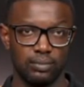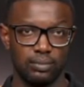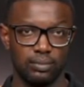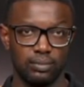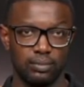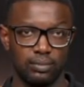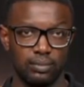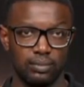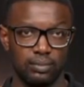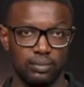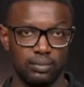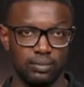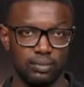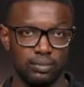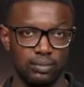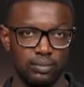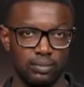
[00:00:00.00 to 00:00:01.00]

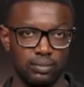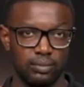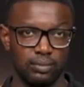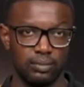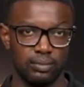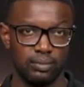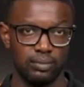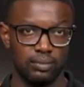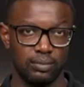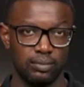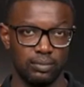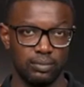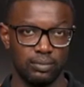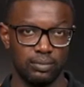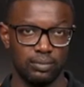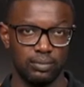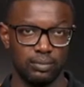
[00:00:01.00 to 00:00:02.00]

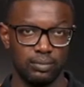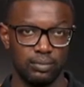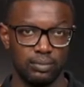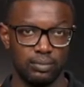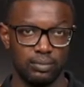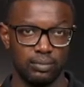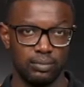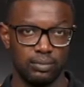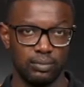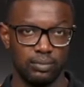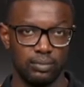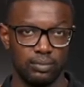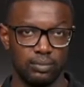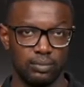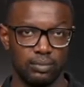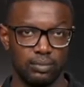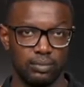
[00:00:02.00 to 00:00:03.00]

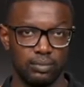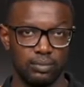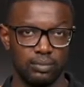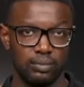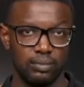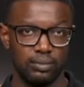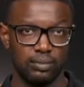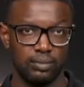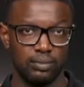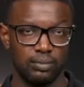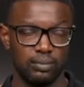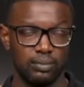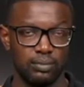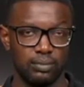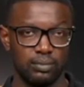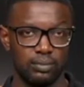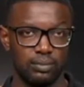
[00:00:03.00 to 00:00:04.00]

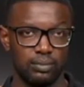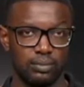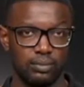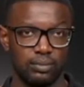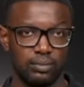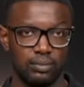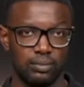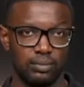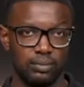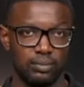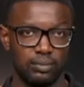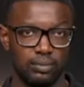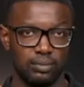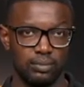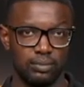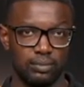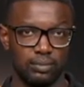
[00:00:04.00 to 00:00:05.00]

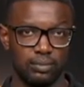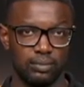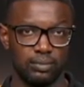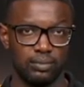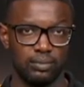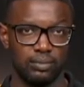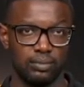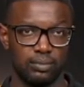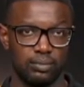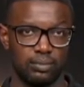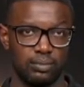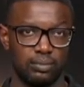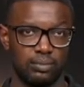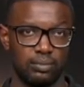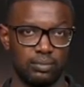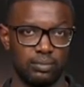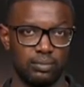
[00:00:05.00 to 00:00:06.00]

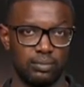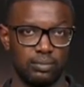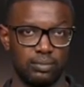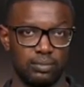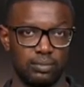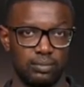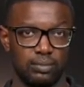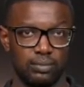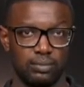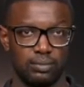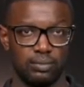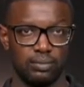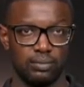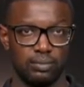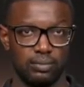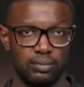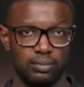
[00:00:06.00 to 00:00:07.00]

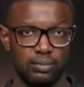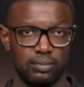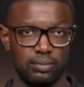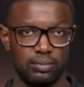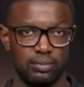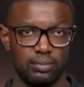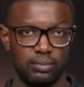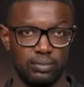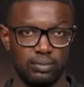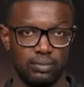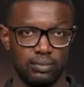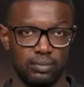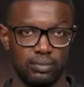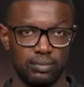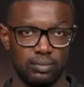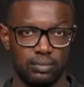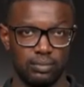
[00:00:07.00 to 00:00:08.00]
This person isn't speaking.